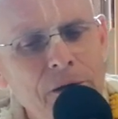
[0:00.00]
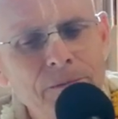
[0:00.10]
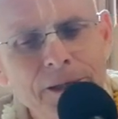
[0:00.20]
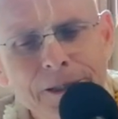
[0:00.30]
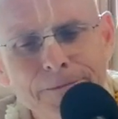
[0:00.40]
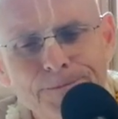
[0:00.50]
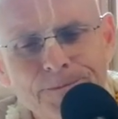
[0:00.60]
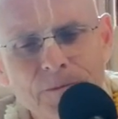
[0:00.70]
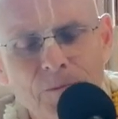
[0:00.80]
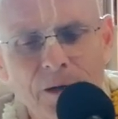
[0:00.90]

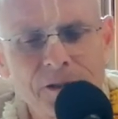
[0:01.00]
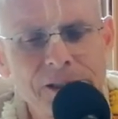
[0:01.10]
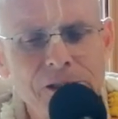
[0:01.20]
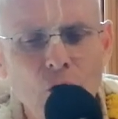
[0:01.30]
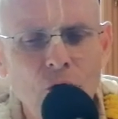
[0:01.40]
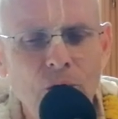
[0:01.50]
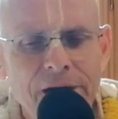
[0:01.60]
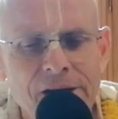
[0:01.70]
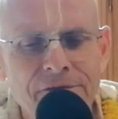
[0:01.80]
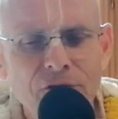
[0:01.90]
Prabhupada, Prabhupada says,
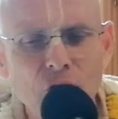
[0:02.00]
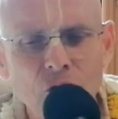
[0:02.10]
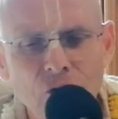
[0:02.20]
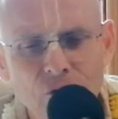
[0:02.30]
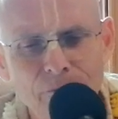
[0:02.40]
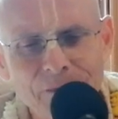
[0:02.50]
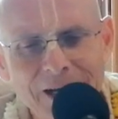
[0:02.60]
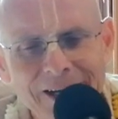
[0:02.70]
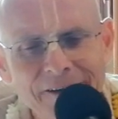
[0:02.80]
no, I have to go.